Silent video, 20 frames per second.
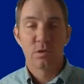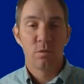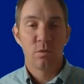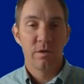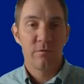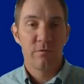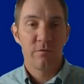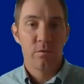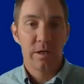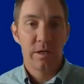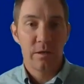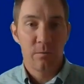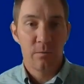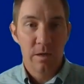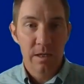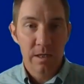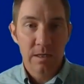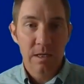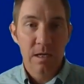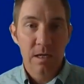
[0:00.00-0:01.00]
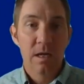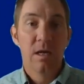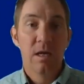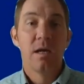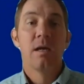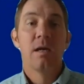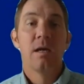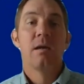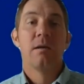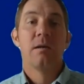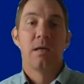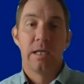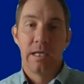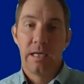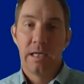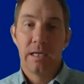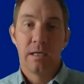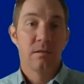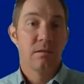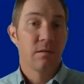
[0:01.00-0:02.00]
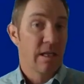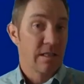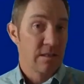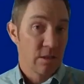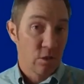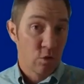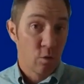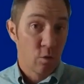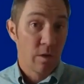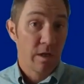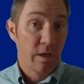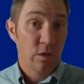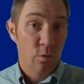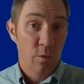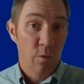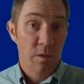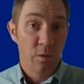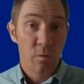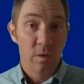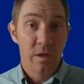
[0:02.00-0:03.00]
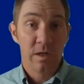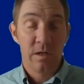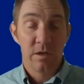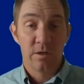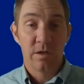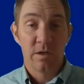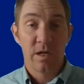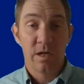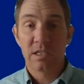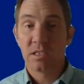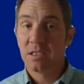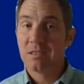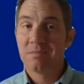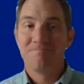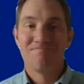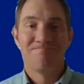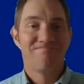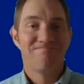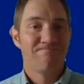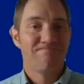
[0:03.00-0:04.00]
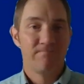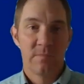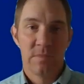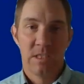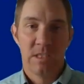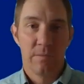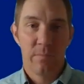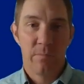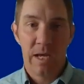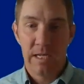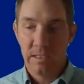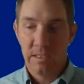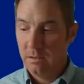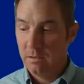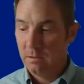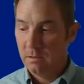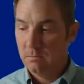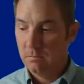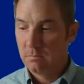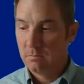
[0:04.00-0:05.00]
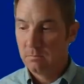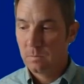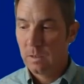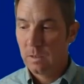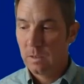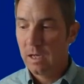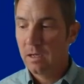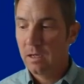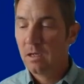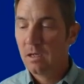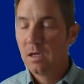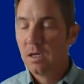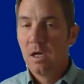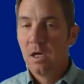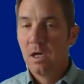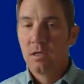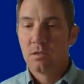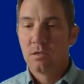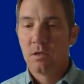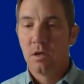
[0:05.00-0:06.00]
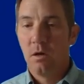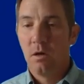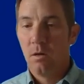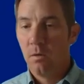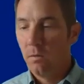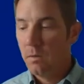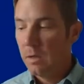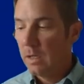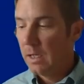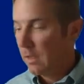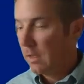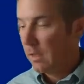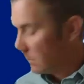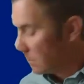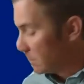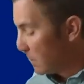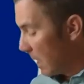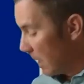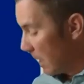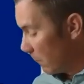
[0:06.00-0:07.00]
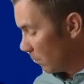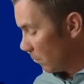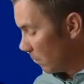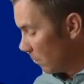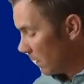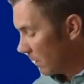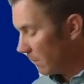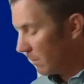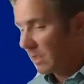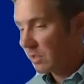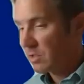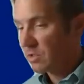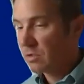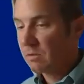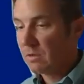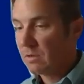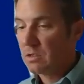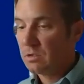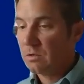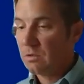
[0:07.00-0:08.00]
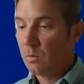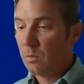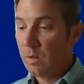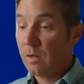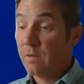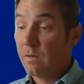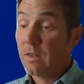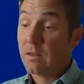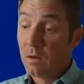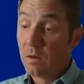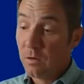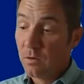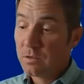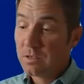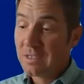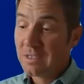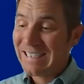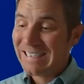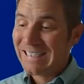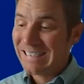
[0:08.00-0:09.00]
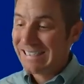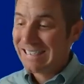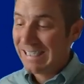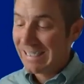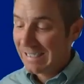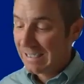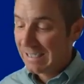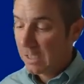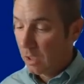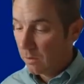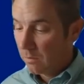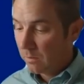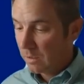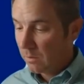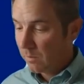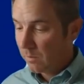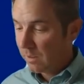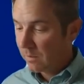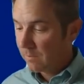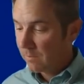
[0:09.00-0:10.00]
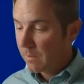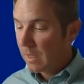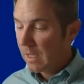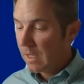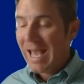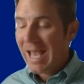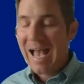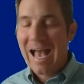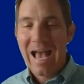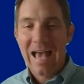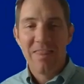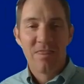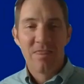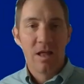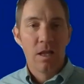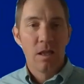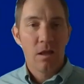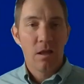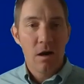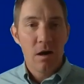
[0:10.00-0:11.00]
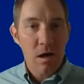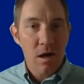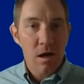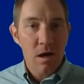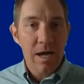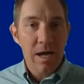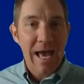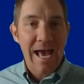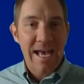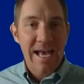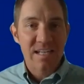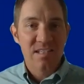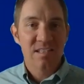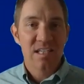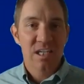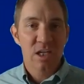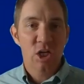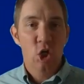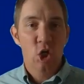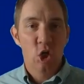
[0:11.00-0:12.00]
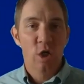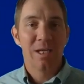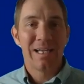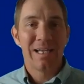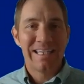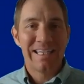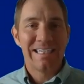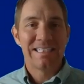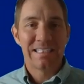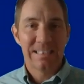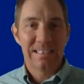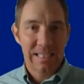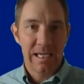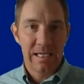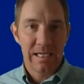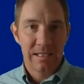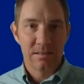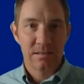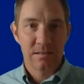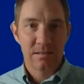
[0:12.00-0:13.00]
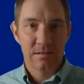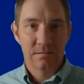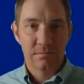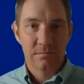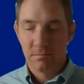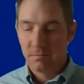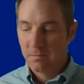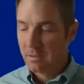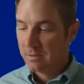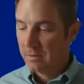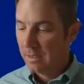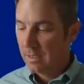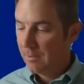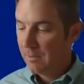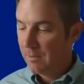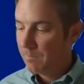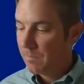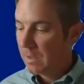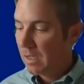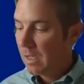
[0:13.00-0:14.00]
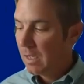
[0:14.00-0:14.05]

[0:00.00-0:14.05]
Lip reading: 2481. Again, that's a 2021 introduction, didn't pass either. Okay, so we want to make sure that you're aware that those didn't go anywhere. The law as it currently stands, all right,